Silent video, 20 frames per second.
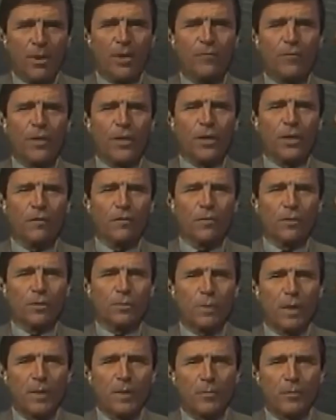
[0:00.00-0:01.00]
Emmy
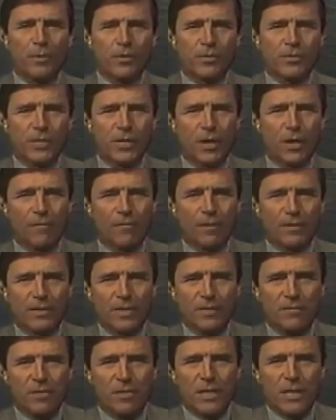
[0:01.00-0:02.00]
winner, a member of the Saint
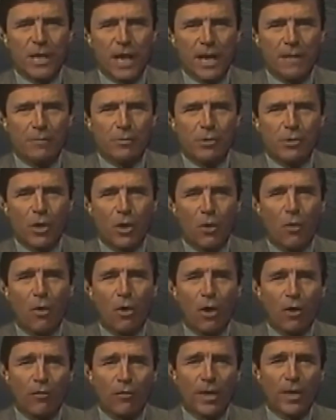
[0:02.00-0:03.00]
Louis Media Hall of
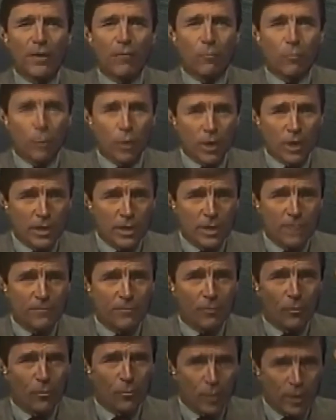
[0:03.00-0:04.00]
Fame, and a
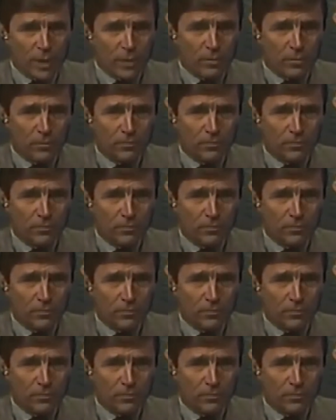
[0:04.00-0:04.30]
friend.